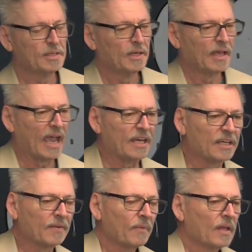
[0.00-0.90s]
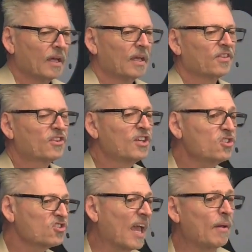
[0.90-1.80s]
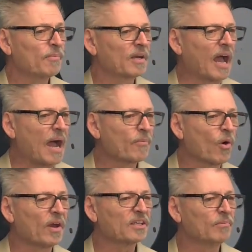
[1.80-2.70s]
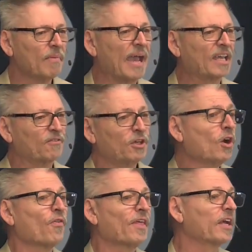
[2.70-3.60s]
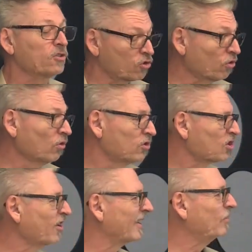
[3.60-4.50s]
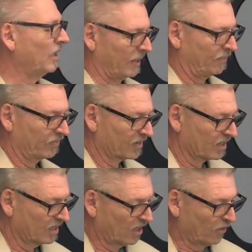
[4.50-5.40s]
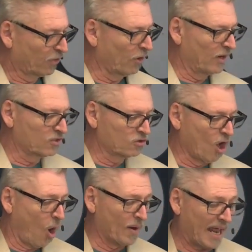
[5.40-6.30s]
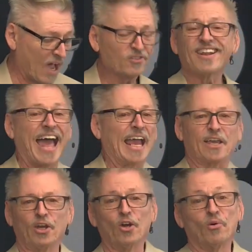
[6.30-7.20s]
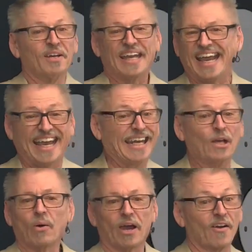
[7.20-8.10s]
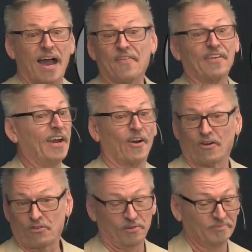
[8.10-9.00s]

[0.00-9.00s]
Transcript: And this statement I'm going to make, if you don't think it's true, just look at me. There is no one else like you anywhere on the earth.